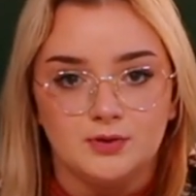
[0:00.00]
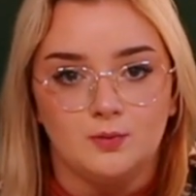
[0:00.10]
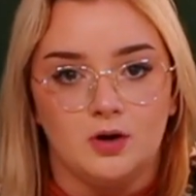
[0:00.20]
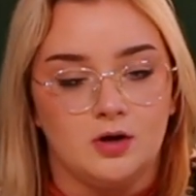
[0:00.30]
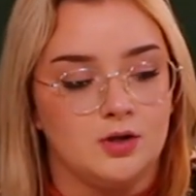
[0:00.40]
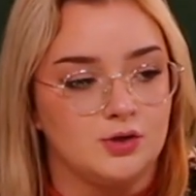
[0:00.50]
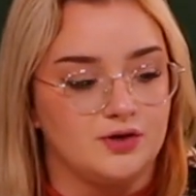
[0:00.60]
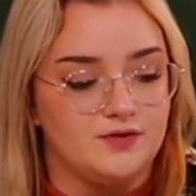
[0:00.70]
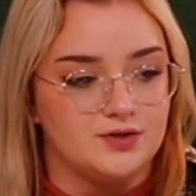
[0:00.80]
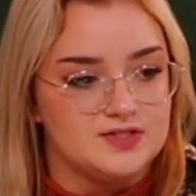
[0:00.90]
wall, or
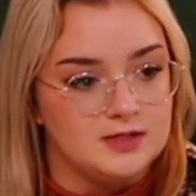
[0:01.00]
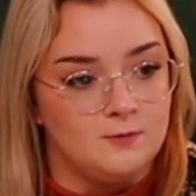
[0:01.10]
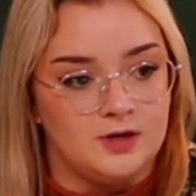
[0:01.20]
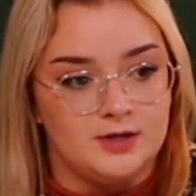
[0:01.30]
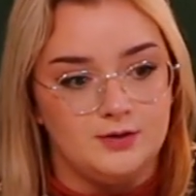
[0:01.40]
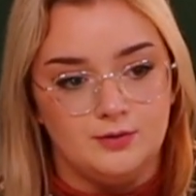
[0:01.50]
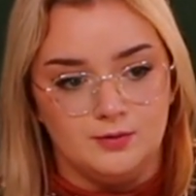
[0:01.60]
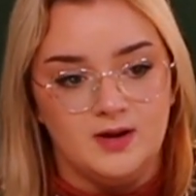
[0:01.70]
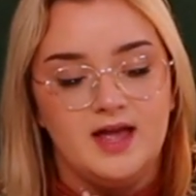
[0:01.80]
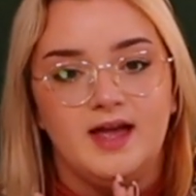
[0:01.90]
if you're someone who